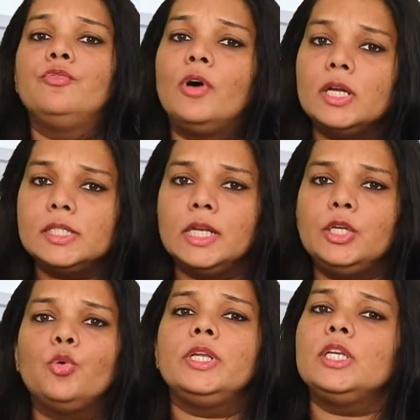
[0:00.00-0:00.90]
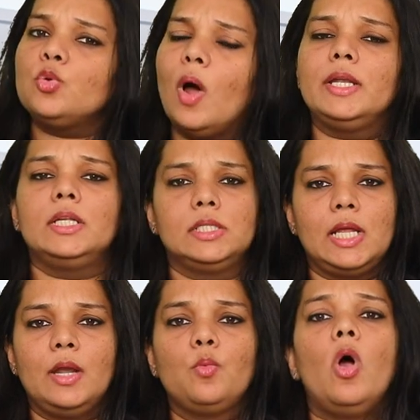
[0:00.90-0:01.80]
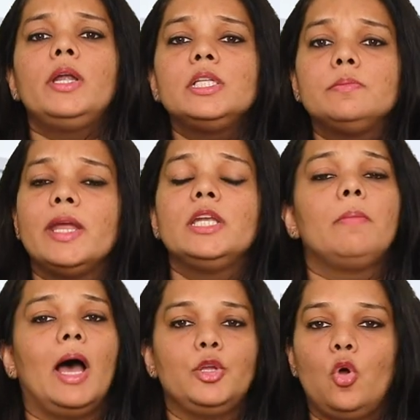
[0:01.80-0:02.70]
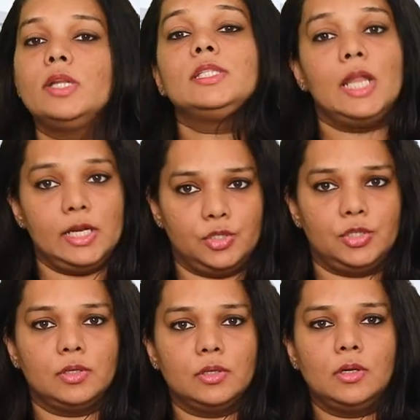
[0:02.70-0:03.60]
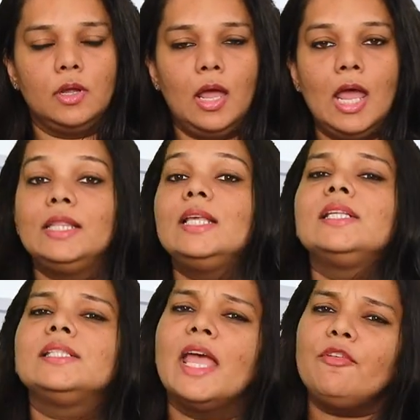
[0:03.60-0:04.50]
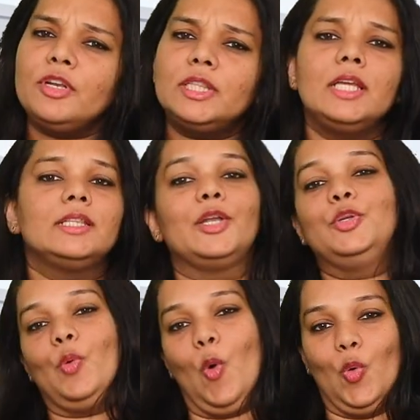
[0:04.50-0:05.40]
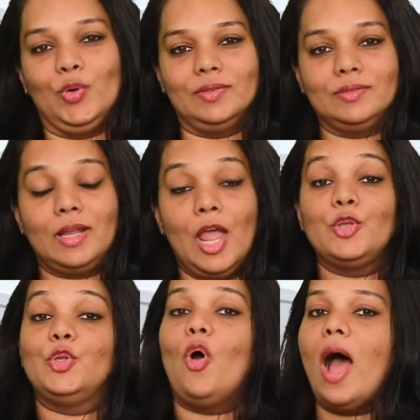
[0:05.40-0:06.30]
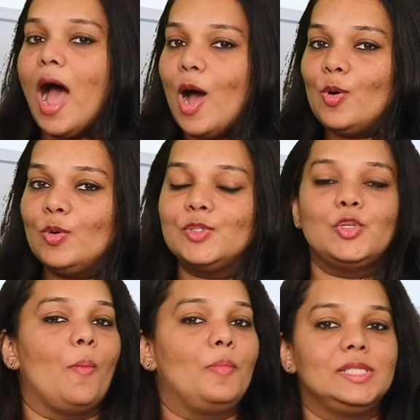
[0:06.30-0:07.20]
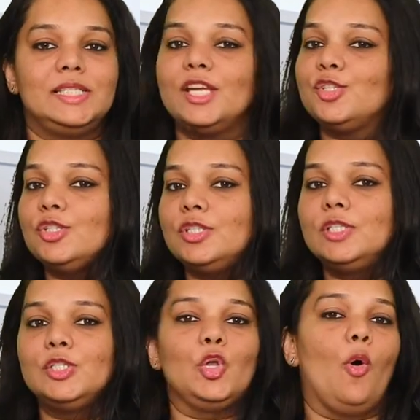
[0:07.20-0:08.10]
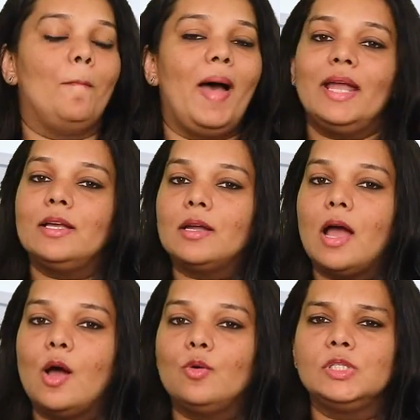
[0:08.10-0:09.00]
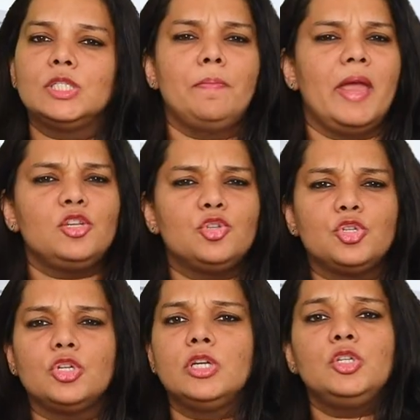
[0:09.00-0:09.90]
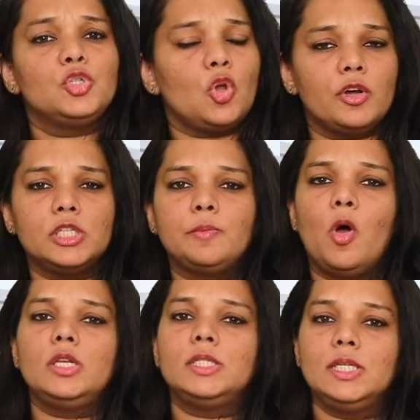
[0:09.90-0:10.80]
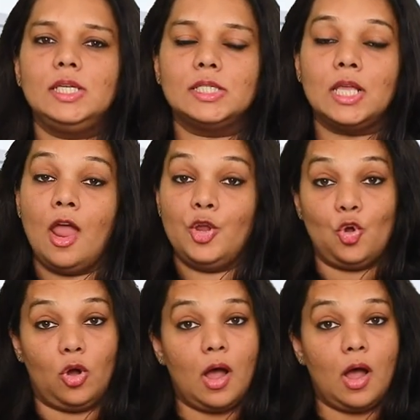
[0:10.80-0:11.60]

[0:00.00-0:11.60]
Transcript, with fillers: Firstly, you need to understand what is meant by your estate. This is everything that you own: your house, your possessions, your bank accounts, pension, insurance policies, your